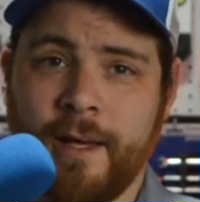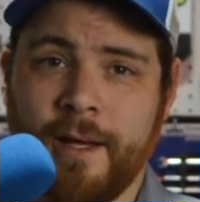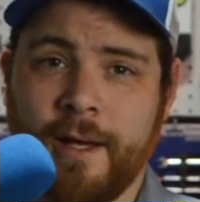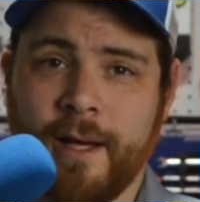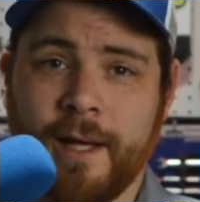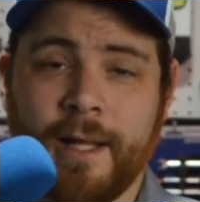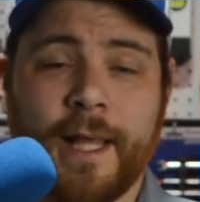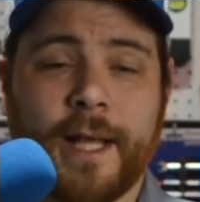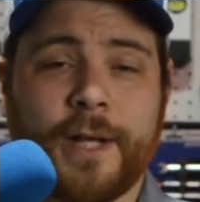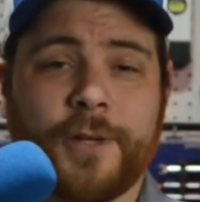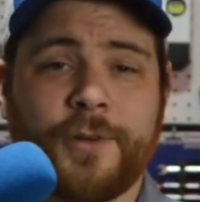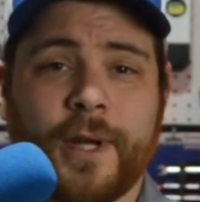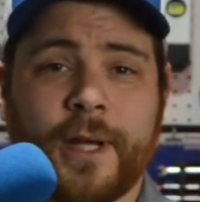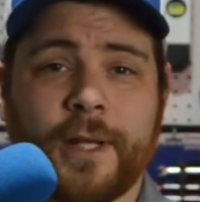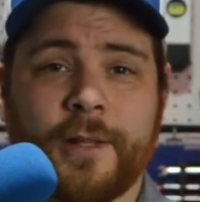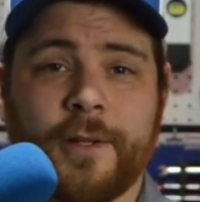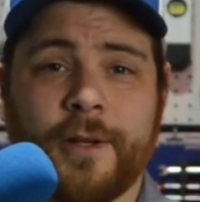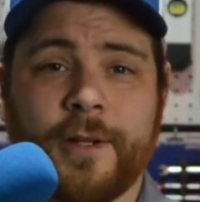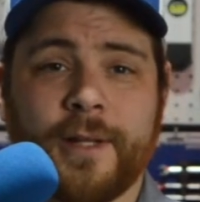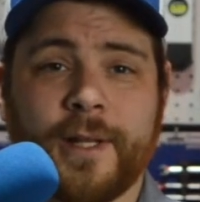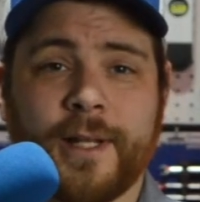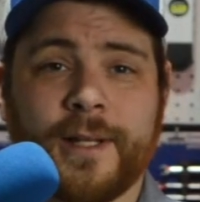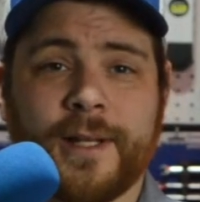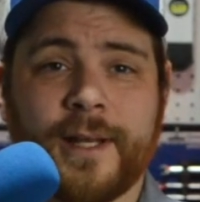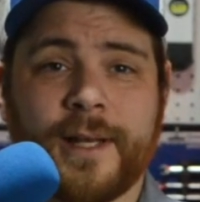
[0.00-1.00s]
Electrek
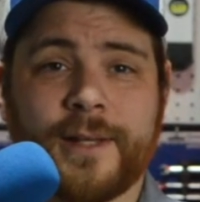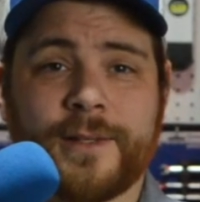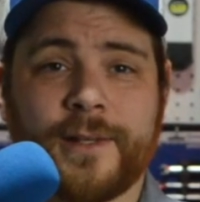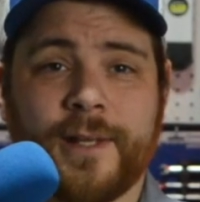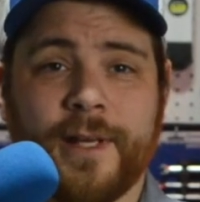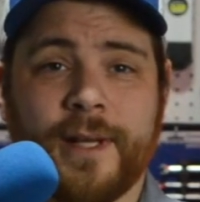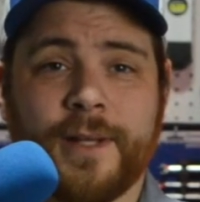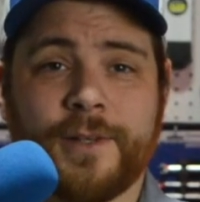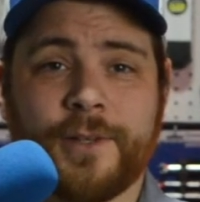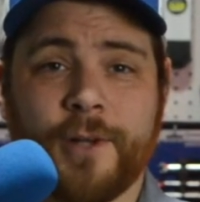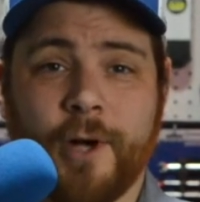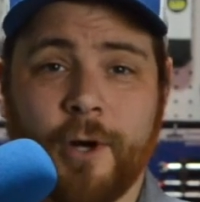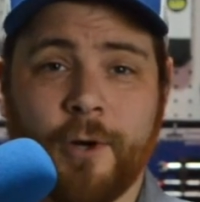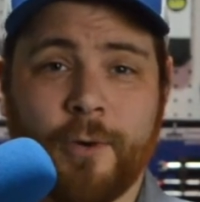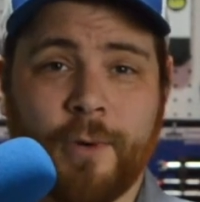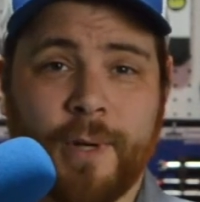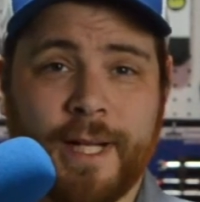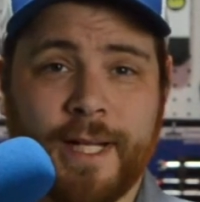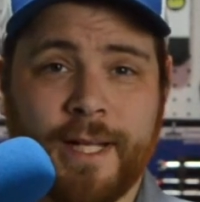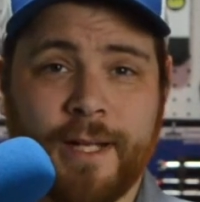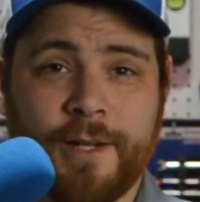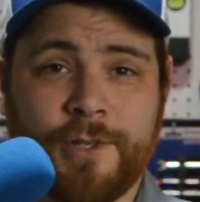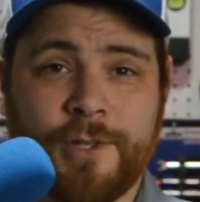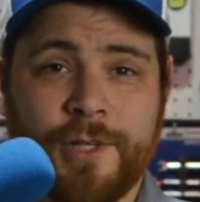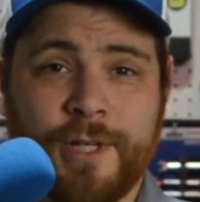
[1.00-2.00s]
learned that Tesla has
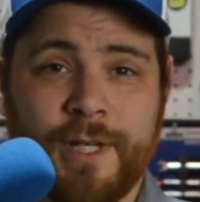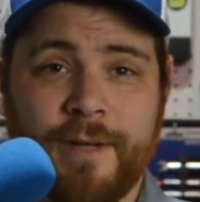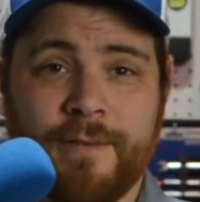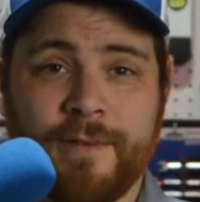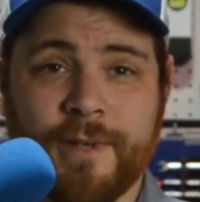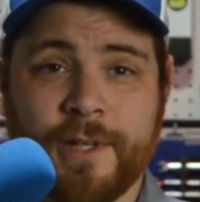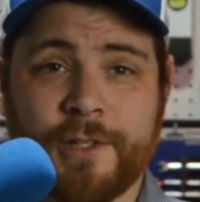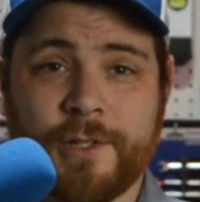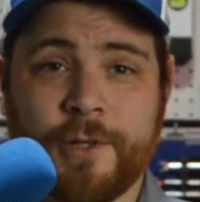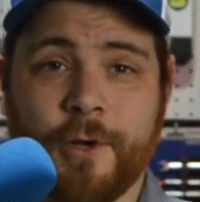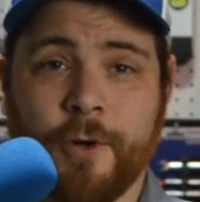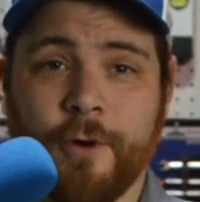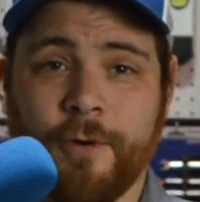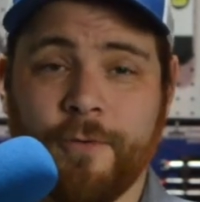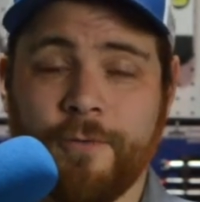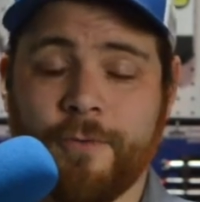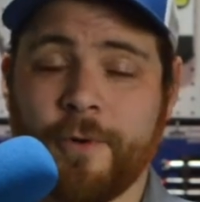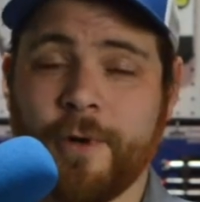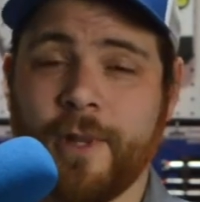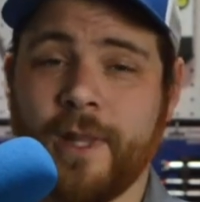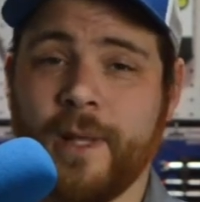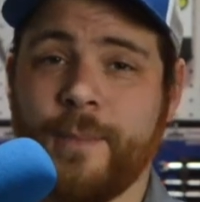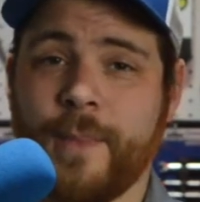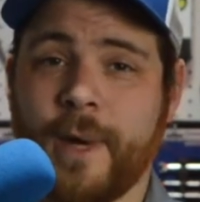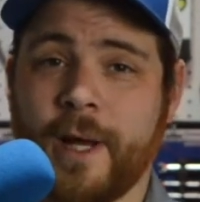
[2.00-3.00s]
already achieved its goal
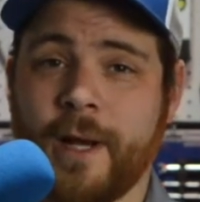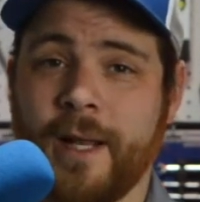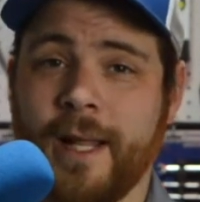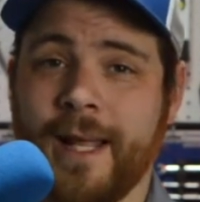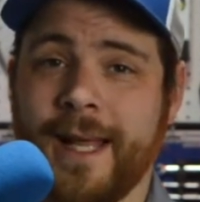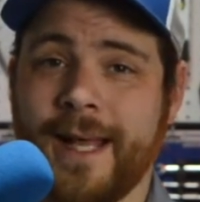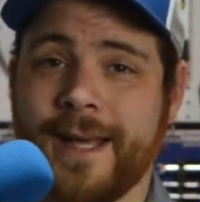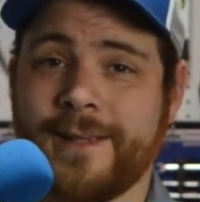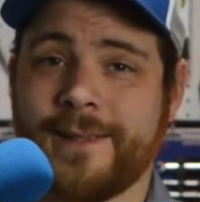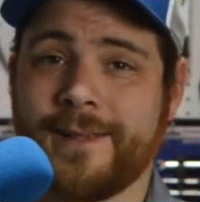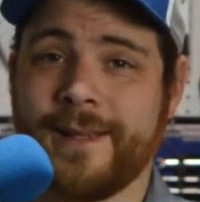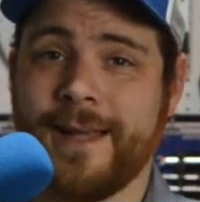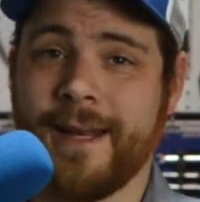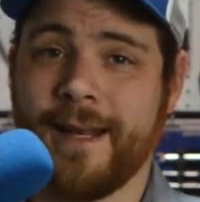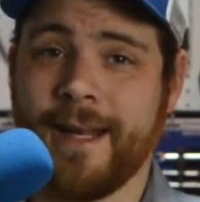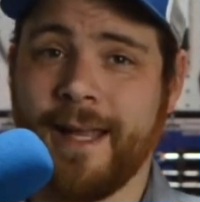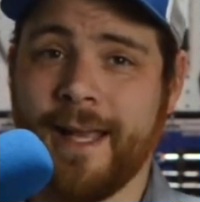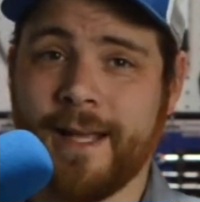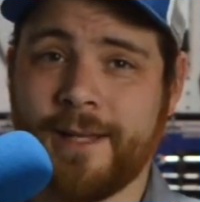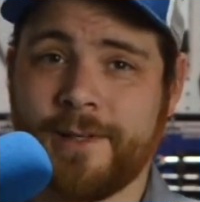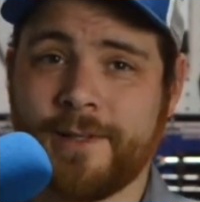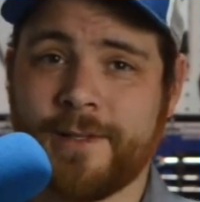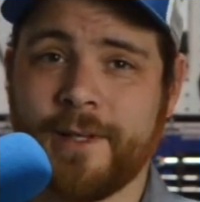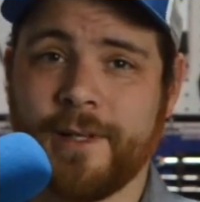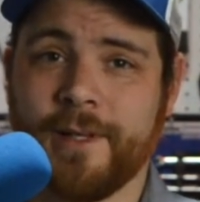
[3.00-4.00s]
for the Model S and
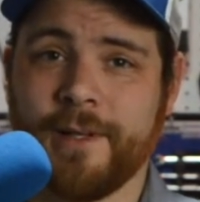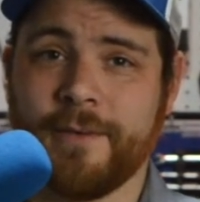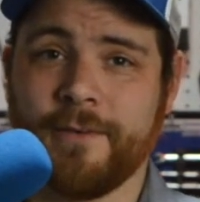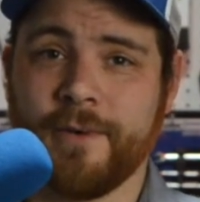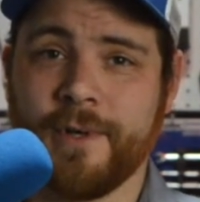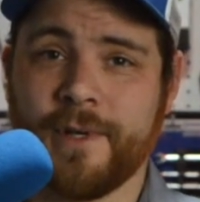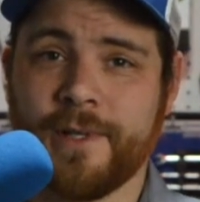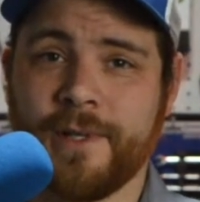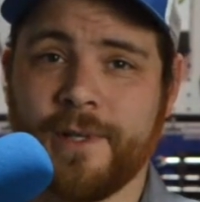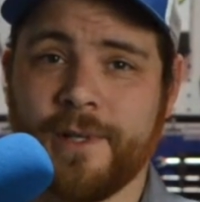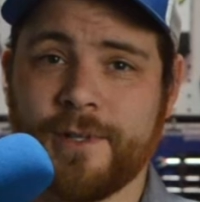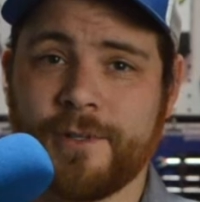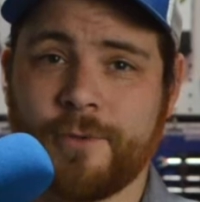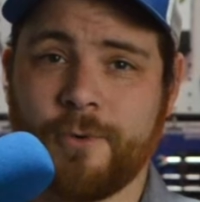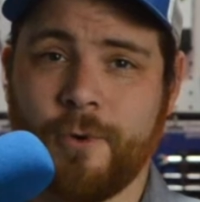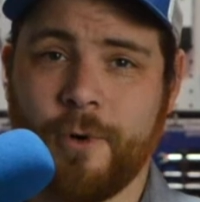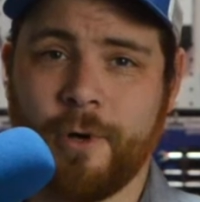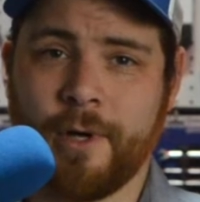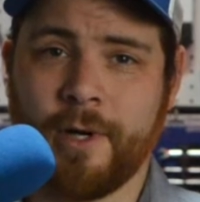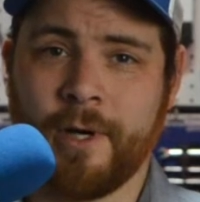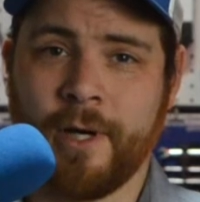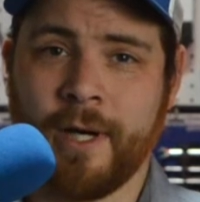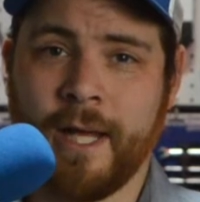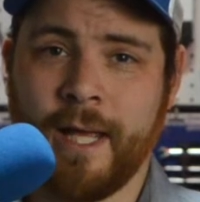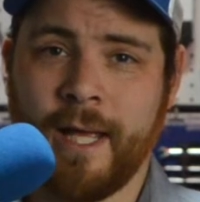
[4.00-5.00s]
X deliveries this
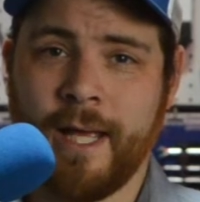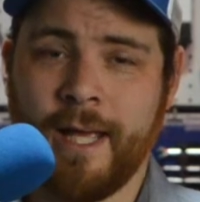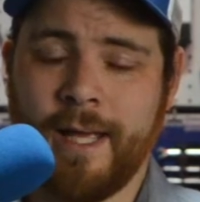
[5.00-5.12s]
quarter,